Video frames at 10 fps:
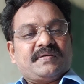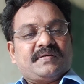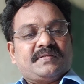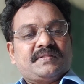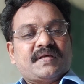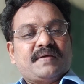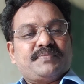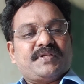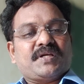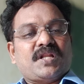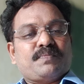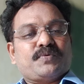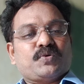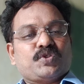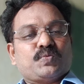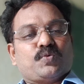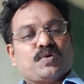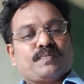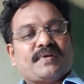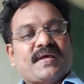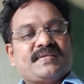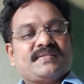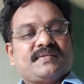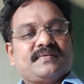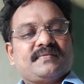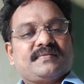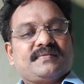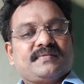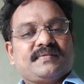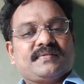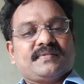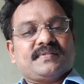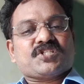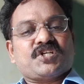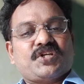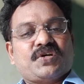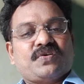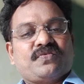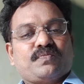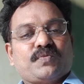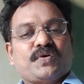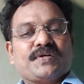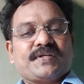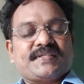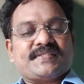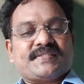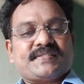the empirical approach monopolized the study of politics.